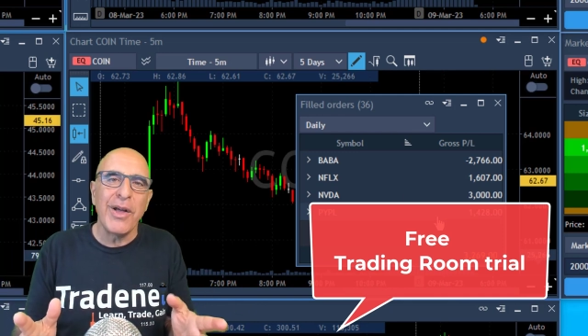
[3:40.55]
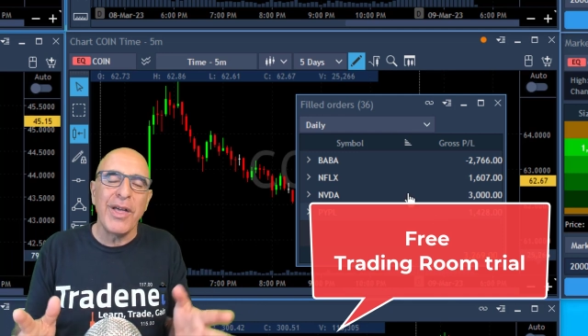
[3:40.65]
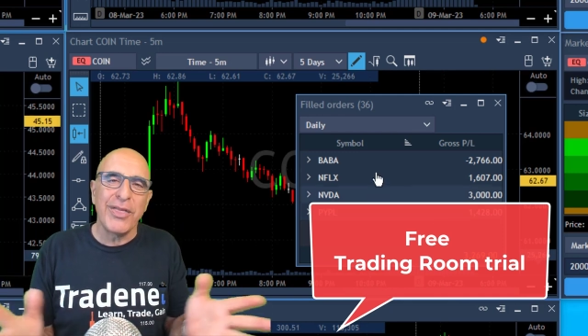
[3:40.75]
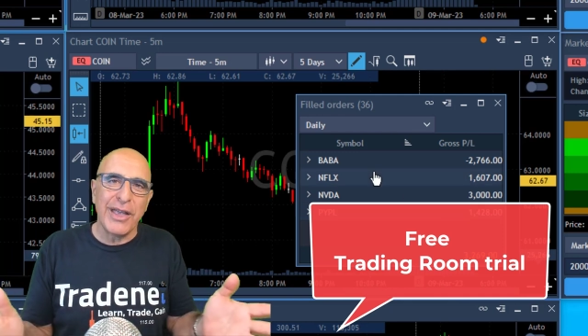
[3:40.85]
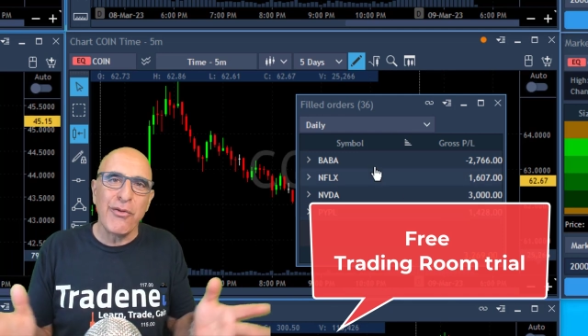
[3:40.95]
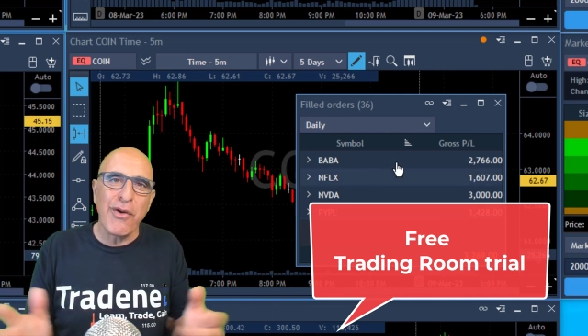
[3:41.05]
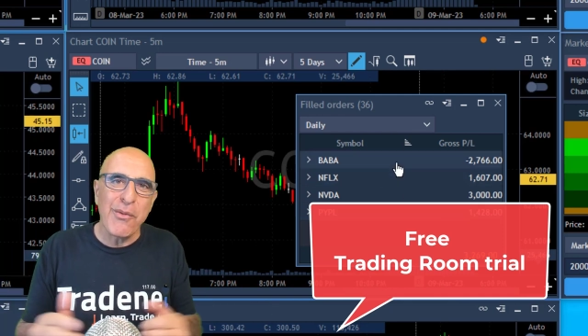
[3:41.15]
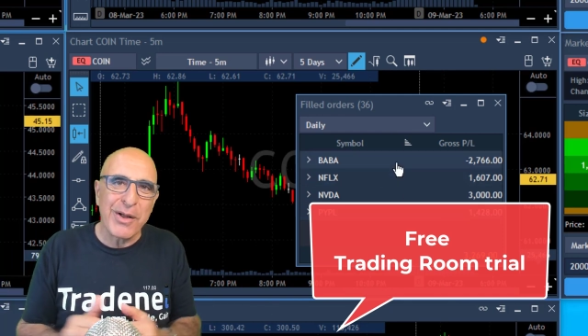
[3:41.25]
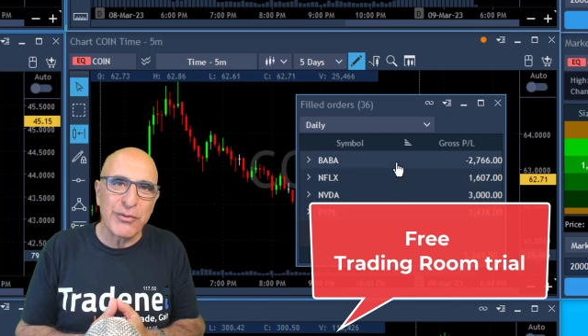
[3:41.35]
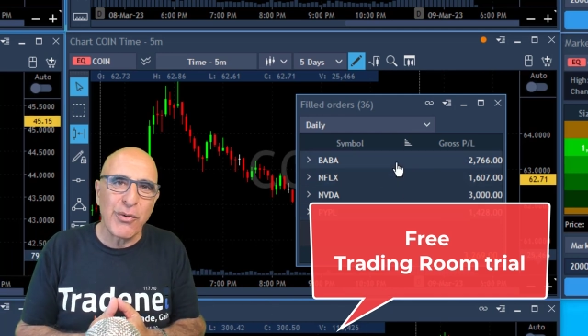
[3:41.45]
Thank you very
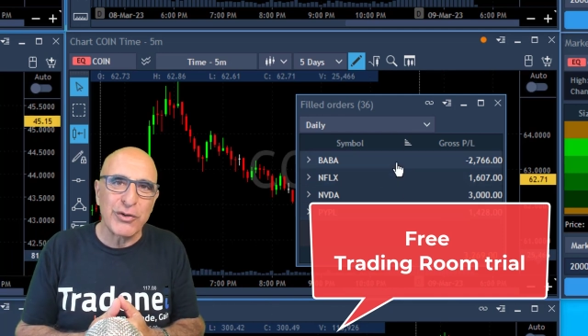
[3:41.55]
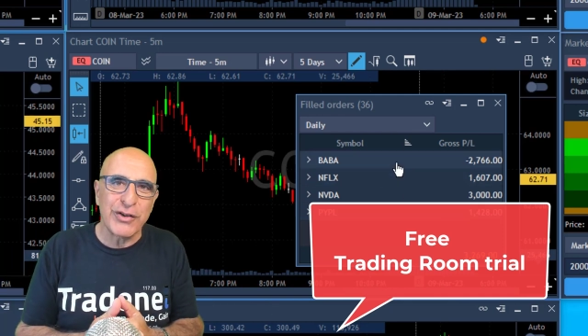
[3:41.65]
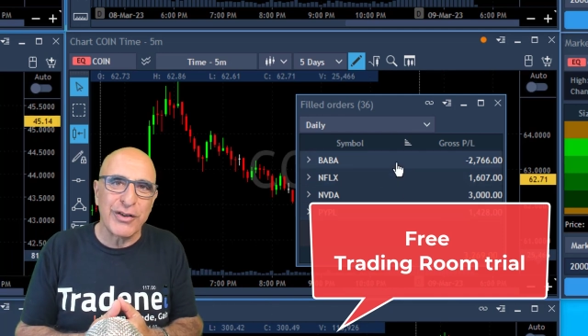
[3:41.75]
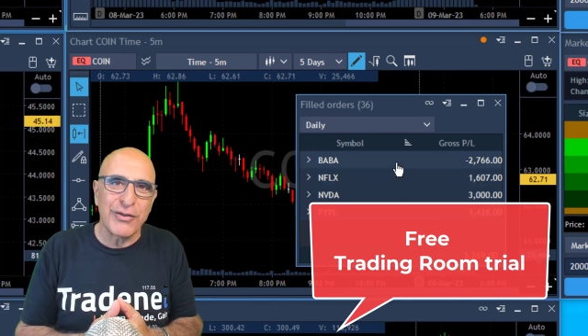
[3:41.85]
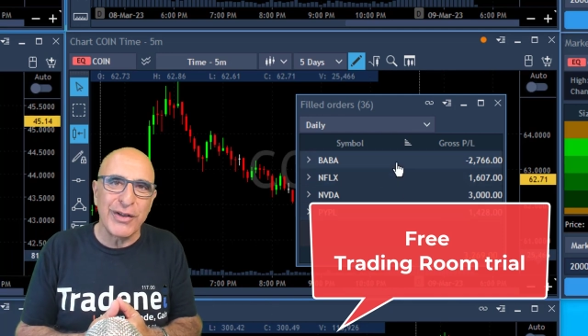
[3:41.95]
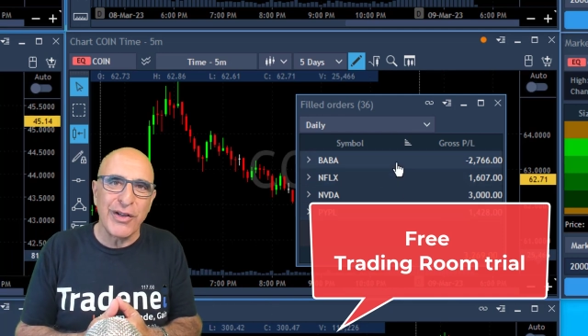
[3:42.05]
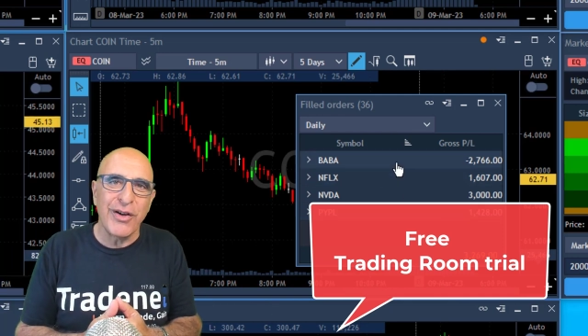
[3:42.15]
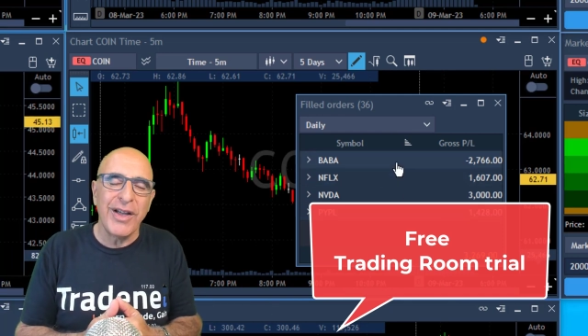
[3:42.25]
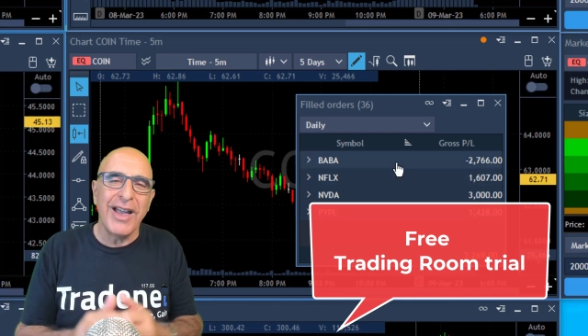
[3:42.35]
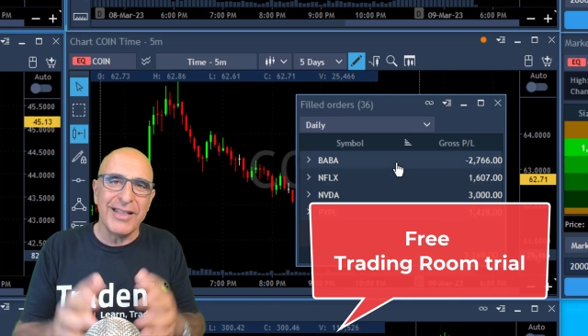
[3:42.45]
much for watching this video,
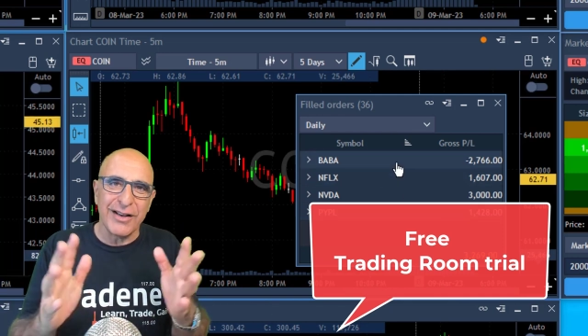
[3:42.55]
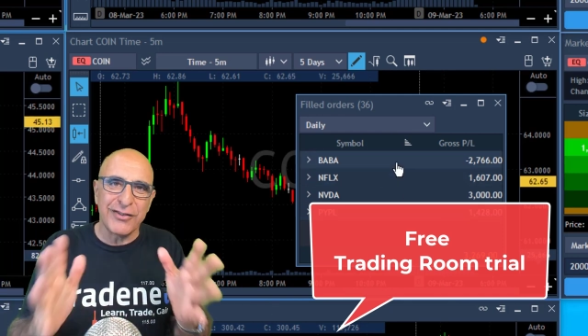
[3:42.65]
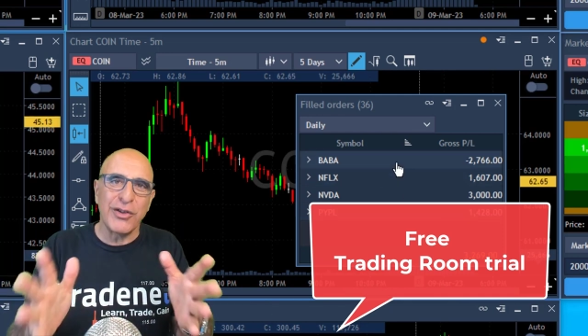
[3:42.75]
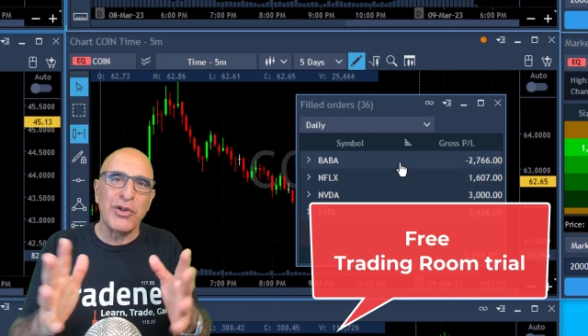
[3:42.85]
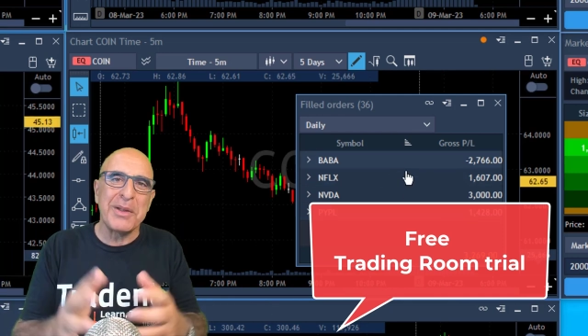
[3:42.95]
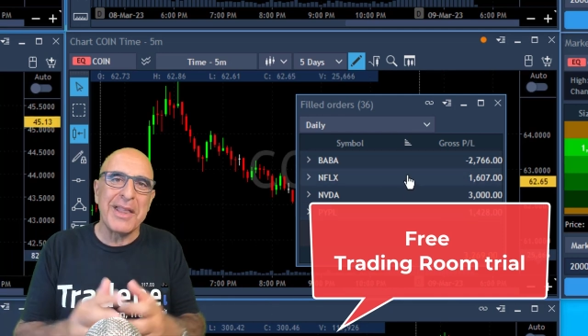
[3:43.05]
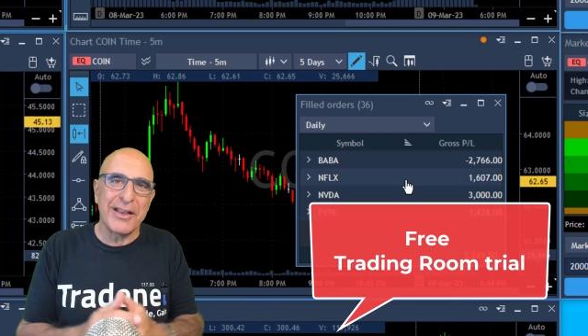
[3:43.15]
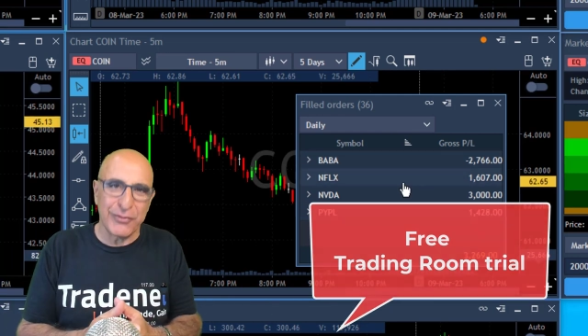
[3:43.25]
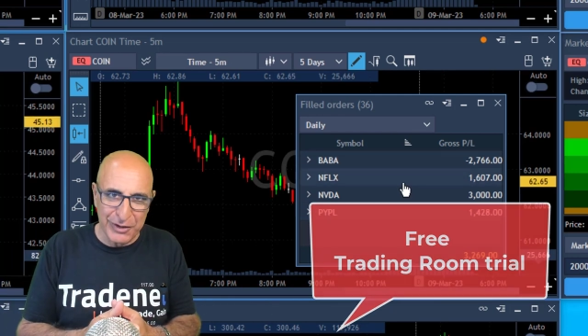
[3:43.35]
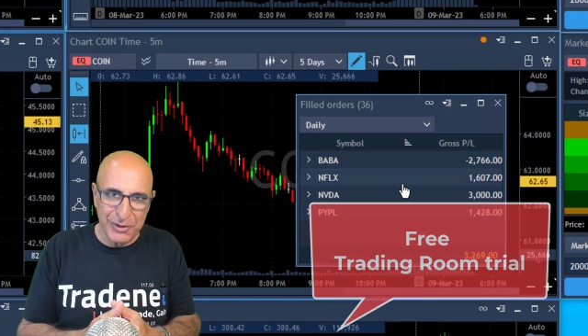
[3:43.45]
and I'll see you in my next
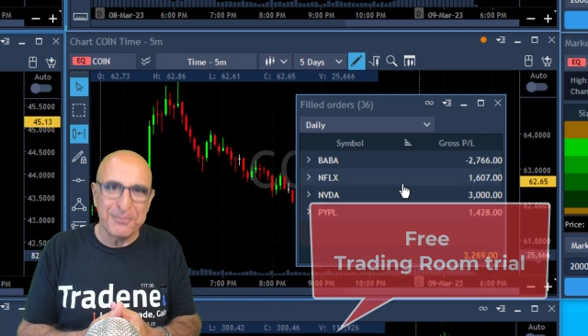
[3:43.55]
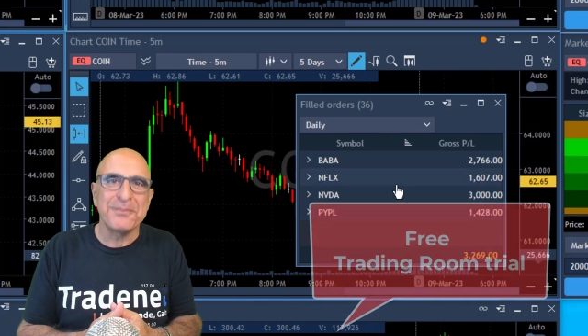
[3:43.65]
video.